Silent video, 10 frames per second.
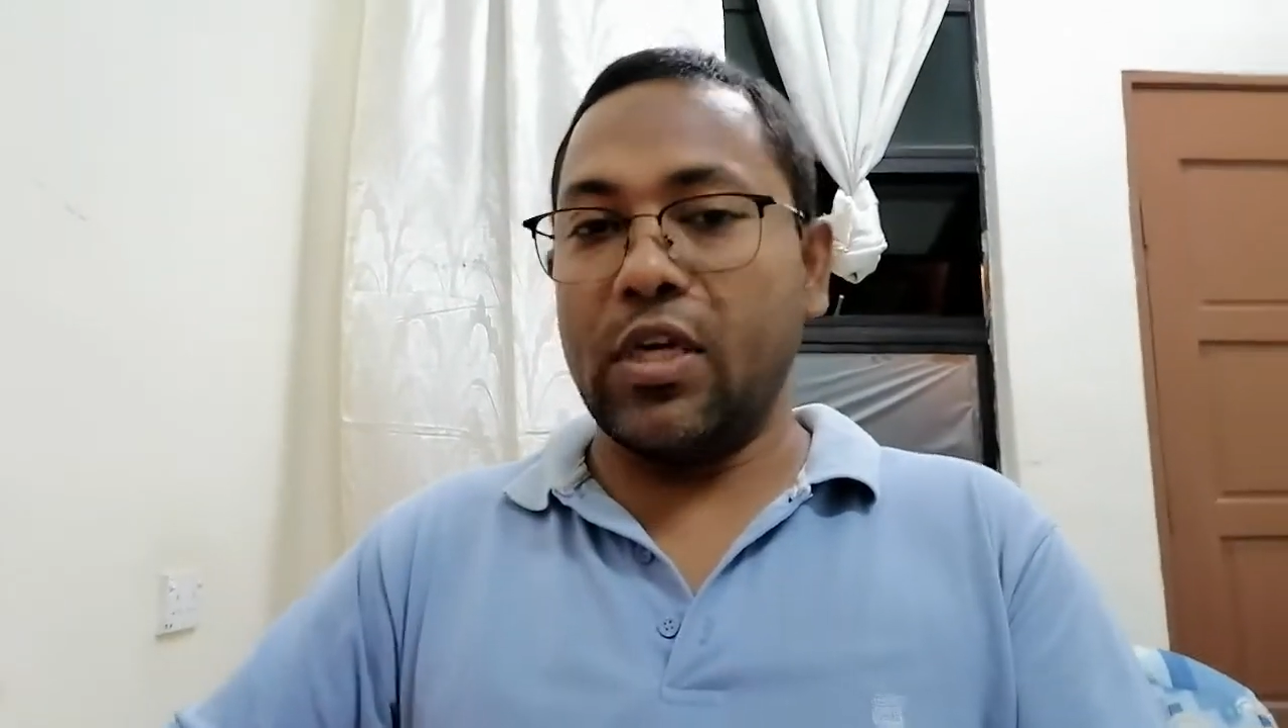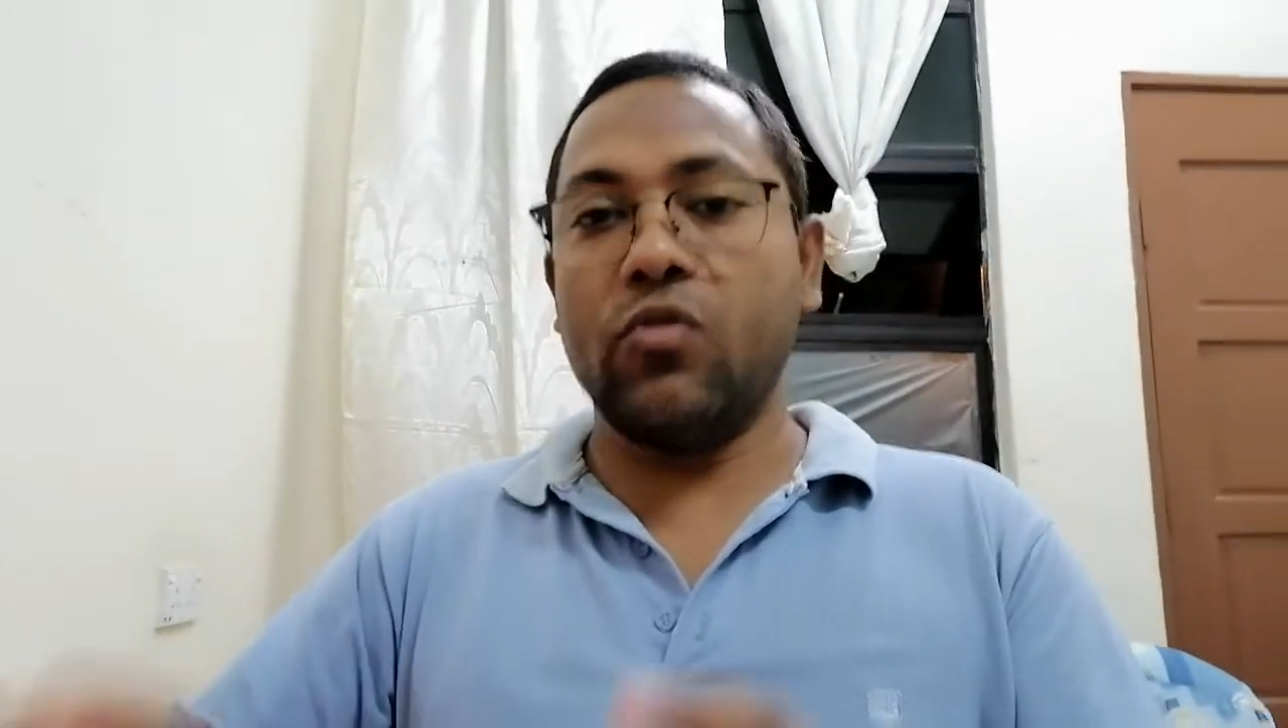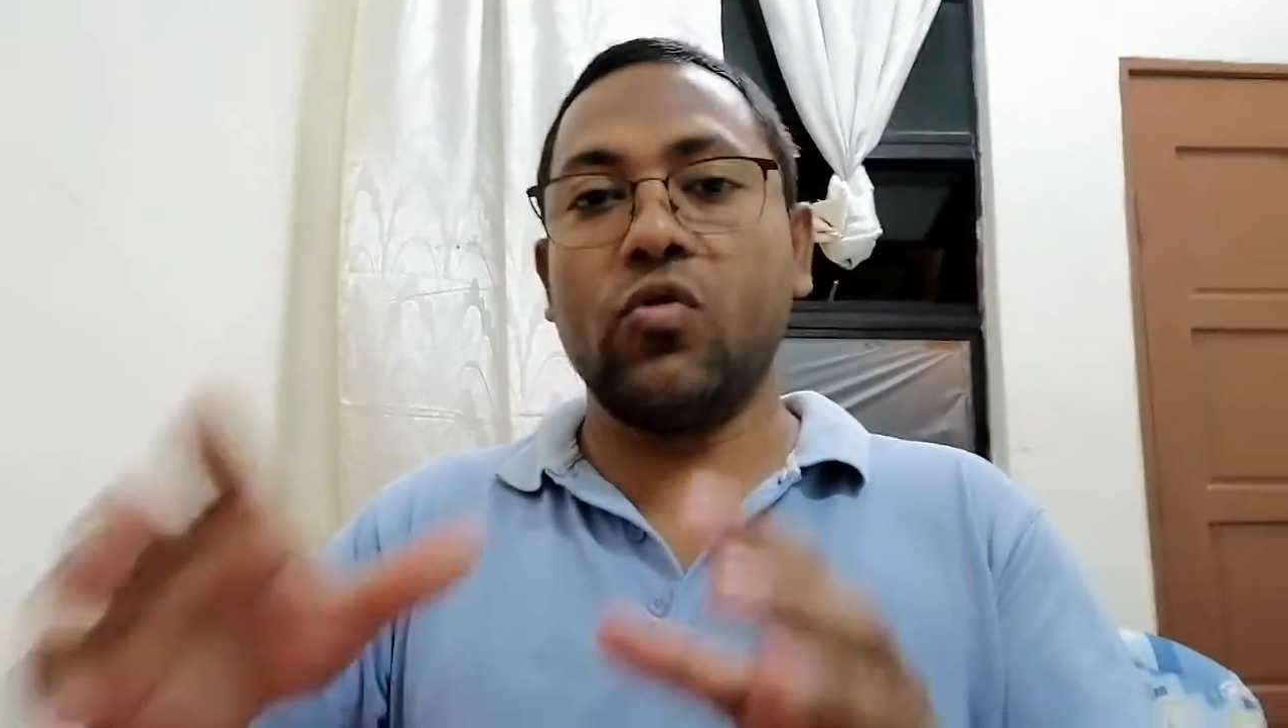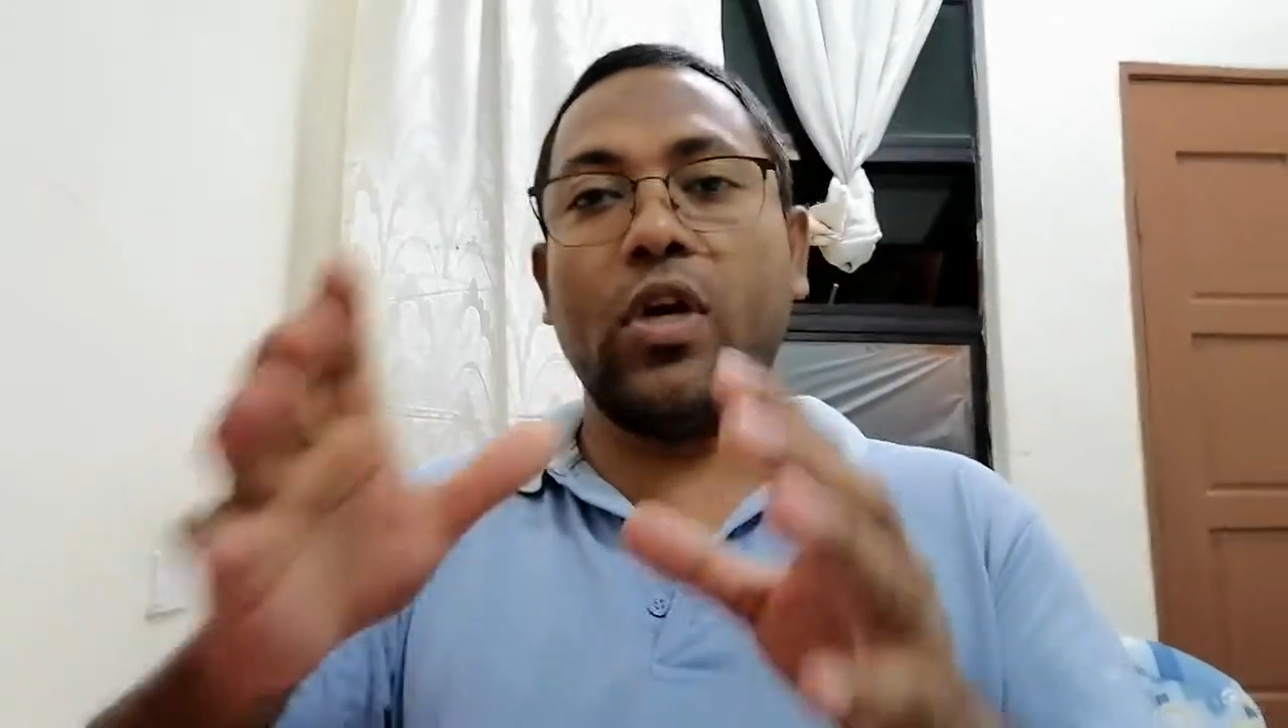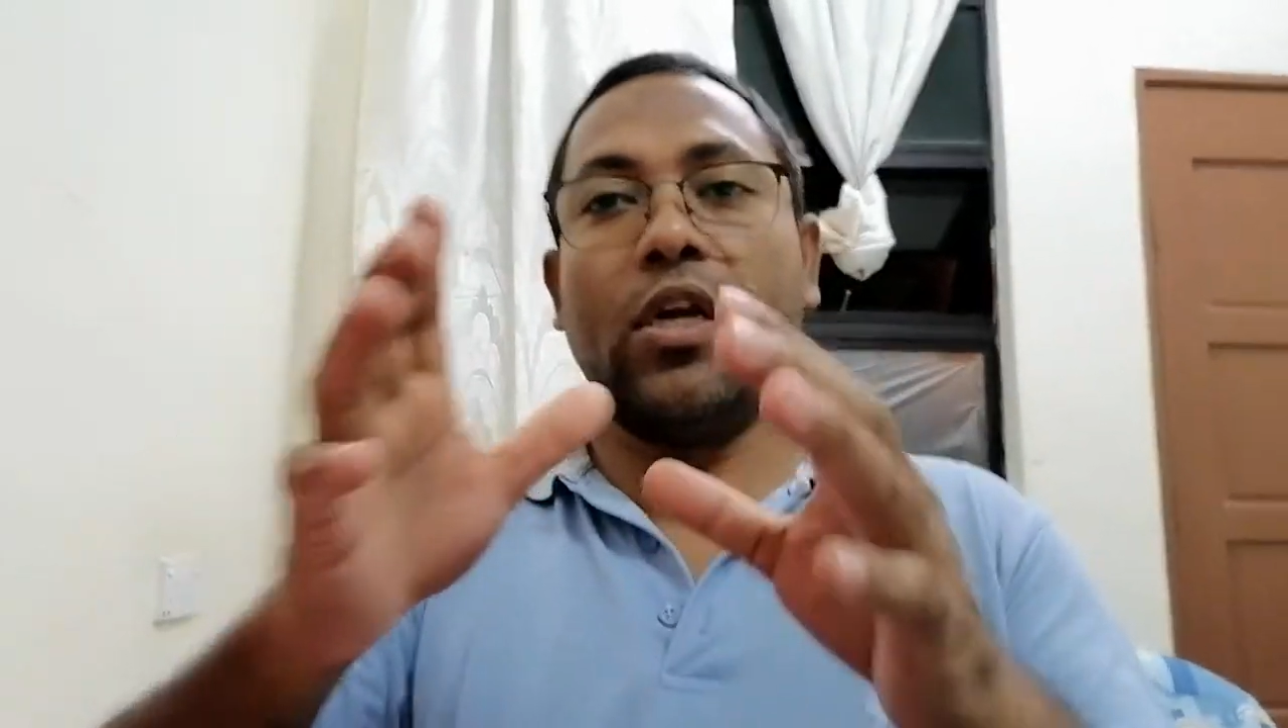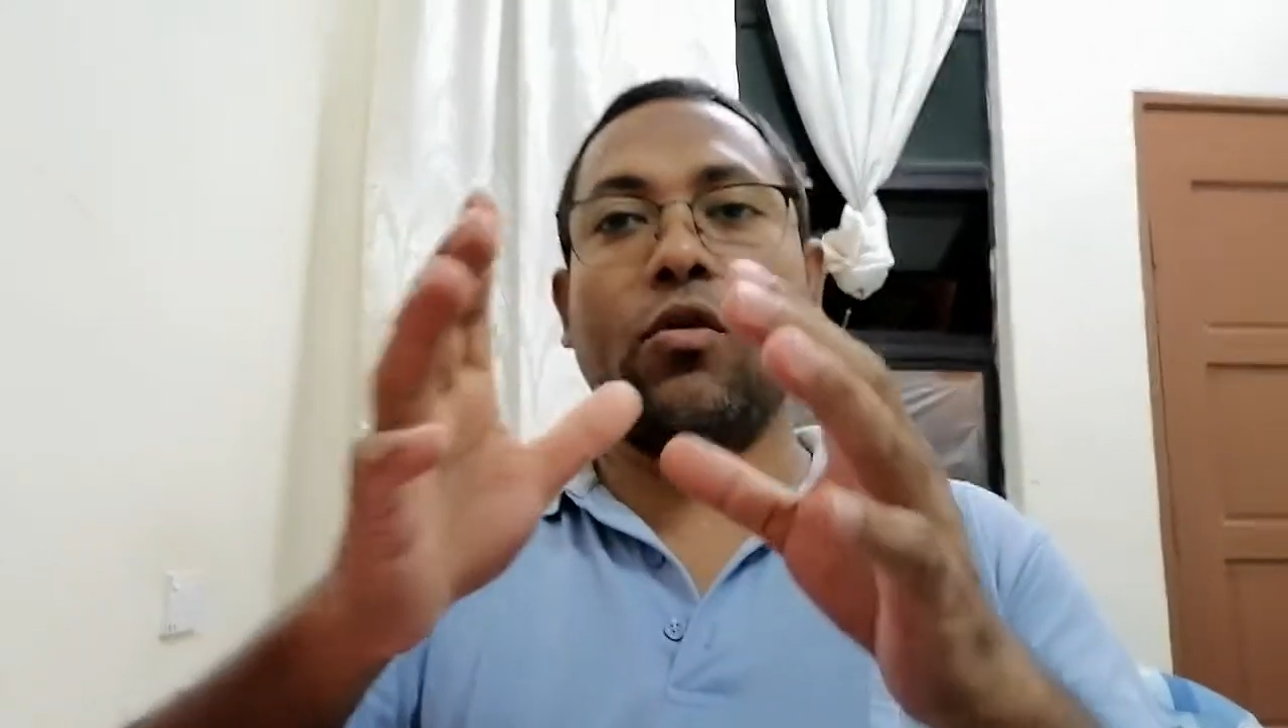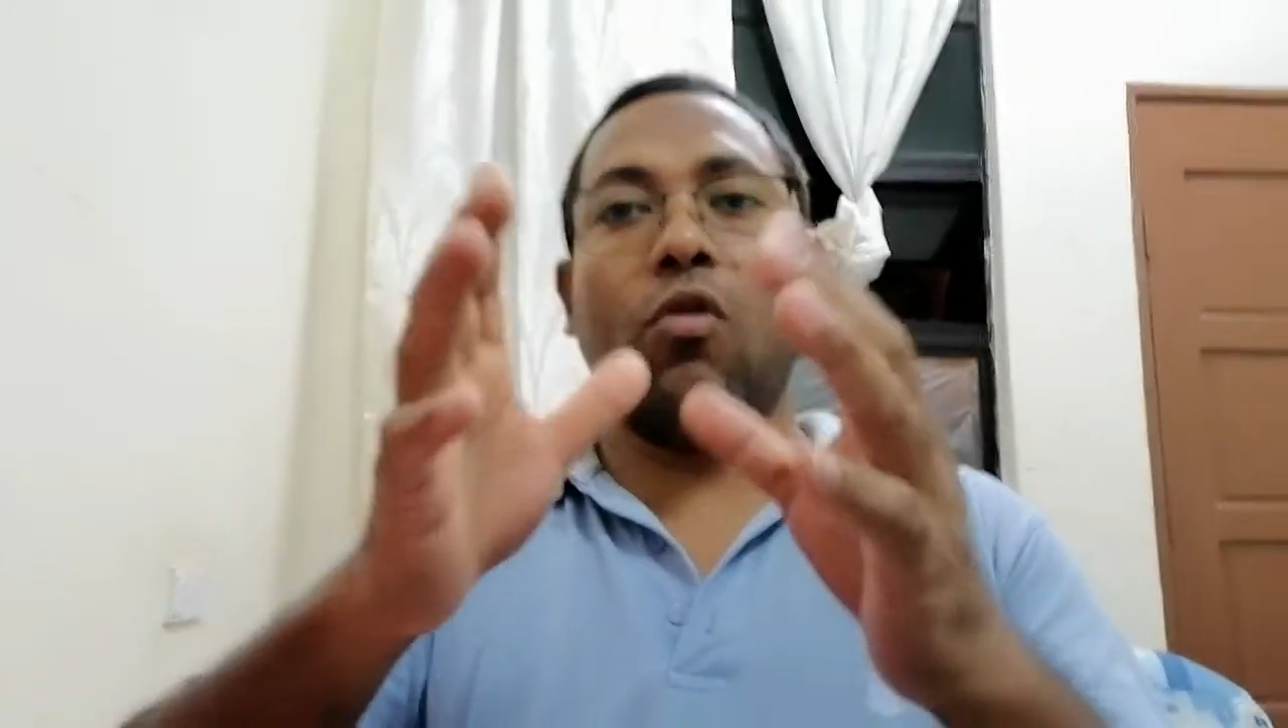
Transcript: usually